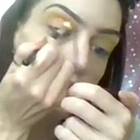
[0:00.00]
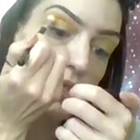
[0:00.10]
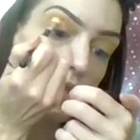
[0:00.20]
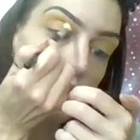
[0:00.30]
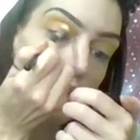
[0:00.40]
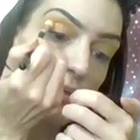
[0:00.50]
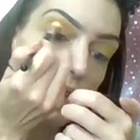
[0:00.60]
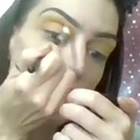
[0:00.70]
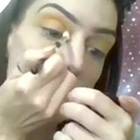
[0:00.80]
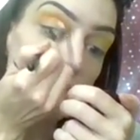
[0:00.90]
so that
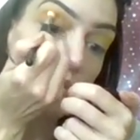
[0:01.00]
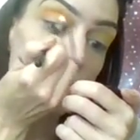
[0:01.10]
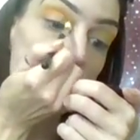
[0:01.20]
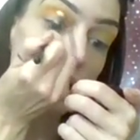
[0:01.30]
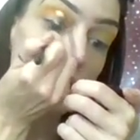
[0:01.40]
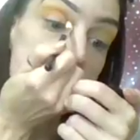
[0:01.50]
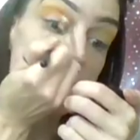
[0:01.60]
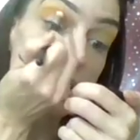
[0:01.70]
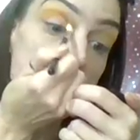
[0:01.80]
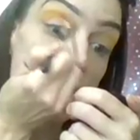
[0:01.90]
we can really
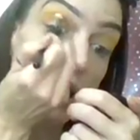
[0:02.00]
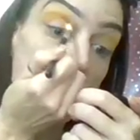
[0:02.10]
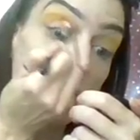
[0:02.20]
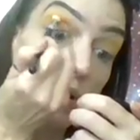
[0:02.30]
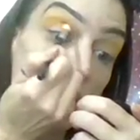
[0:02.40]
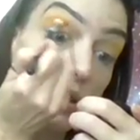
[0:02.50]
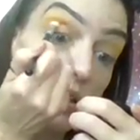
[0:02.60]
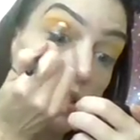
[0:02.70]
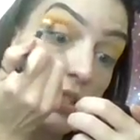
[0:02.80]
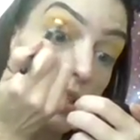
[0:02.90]
see that
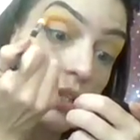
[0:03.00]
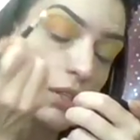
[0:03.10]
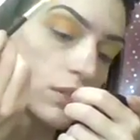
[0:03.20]
orange.